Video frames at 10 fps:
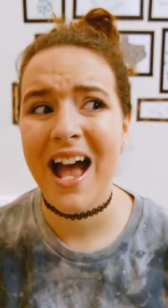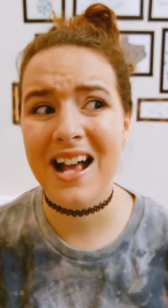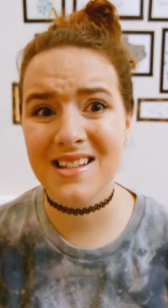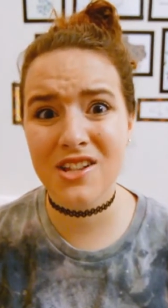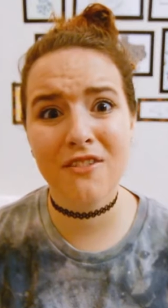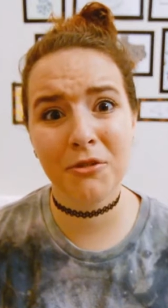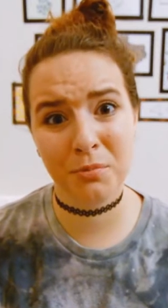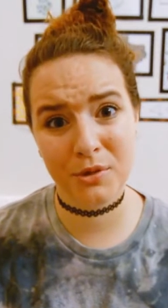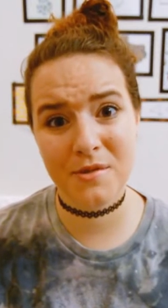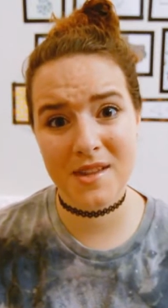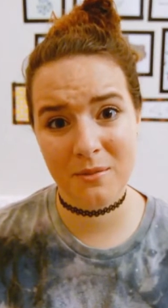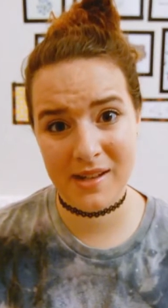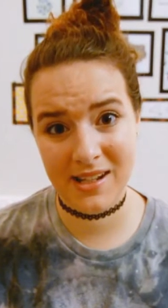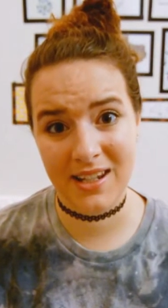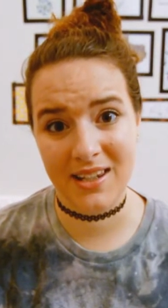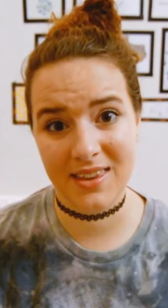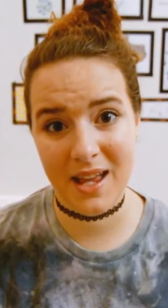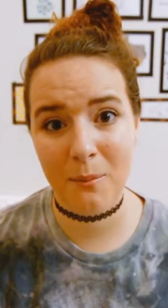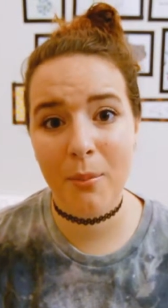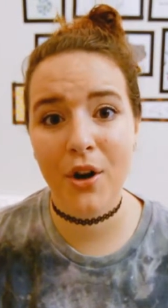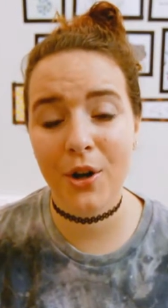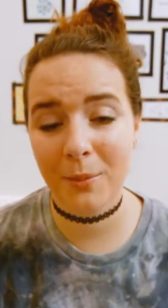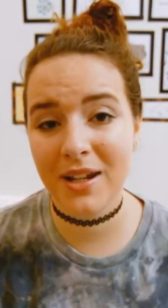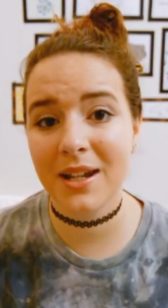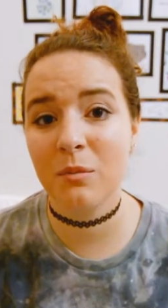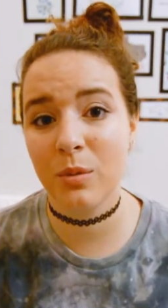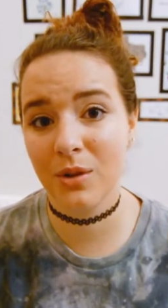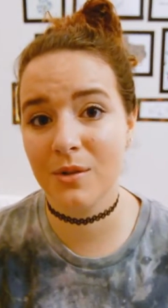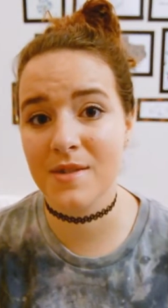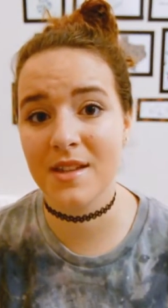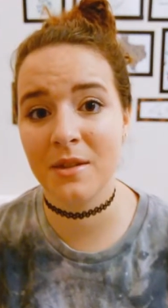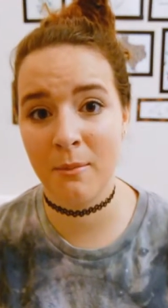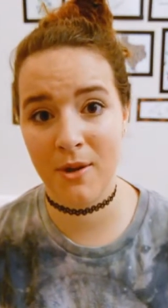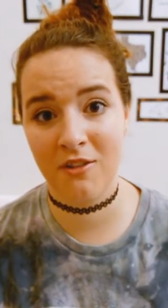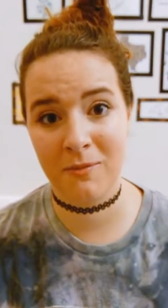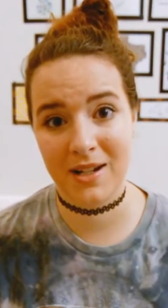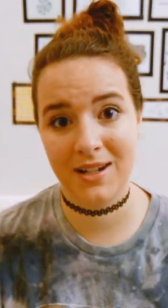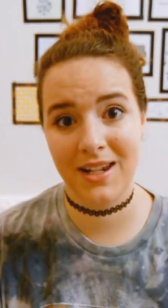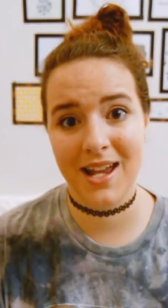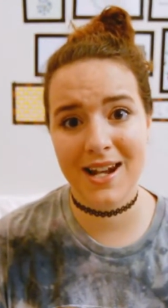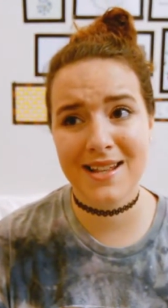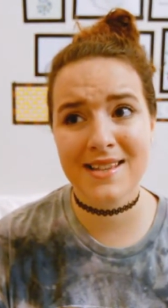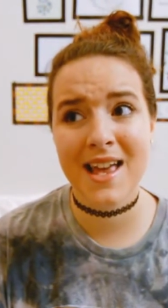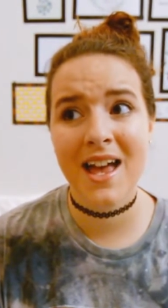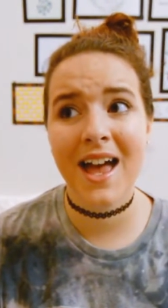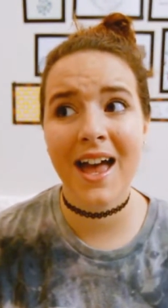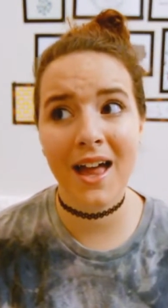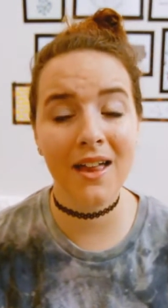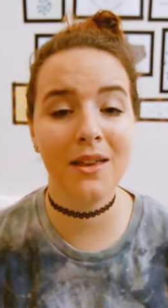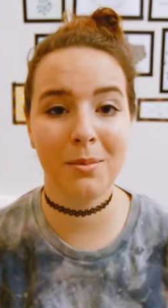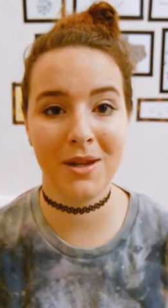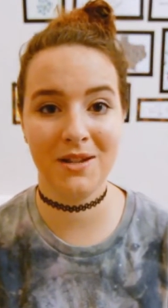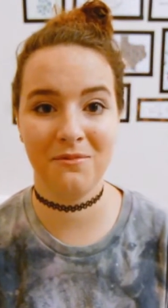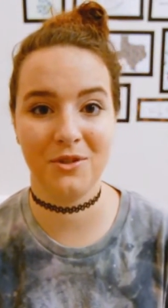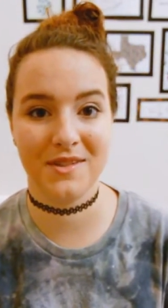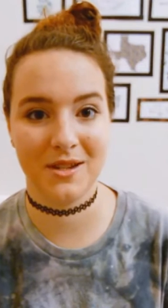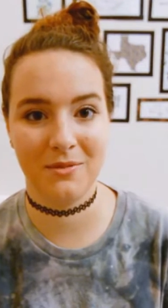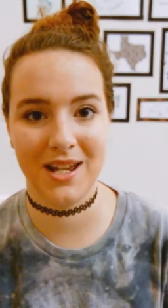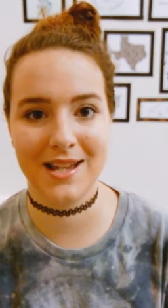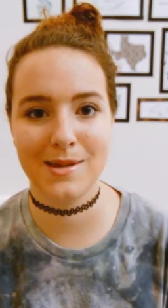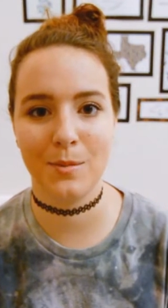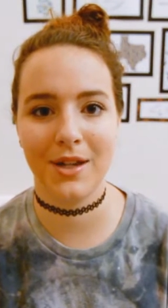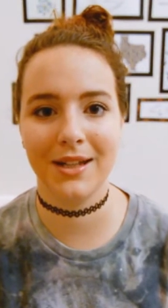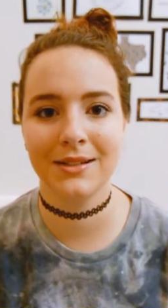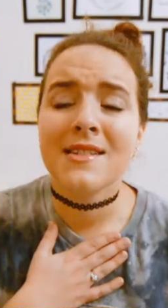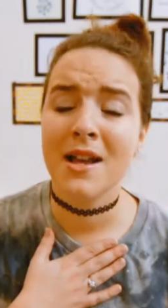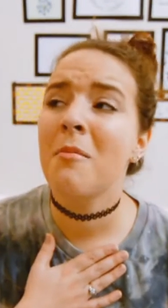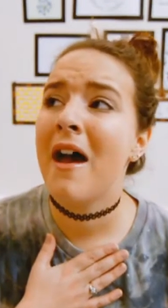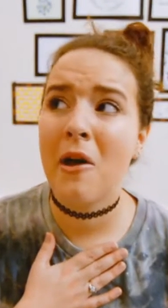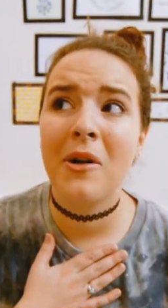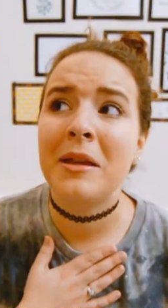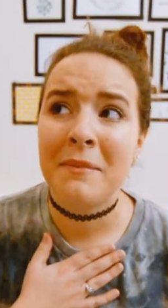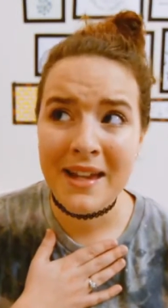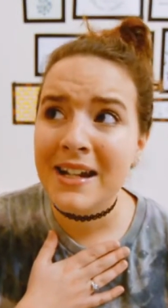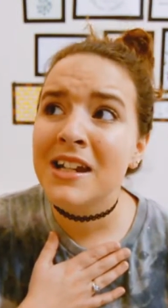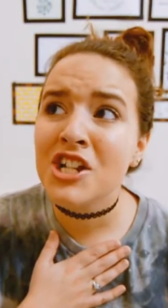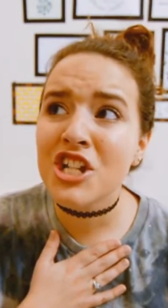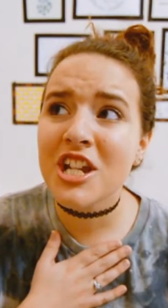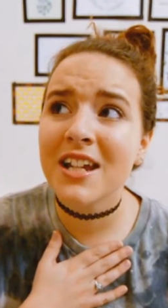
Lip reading: I still have a bruise on my knee, like permanent bruise on the bone of my knee, and it's hella painful some days, but somehow I manage.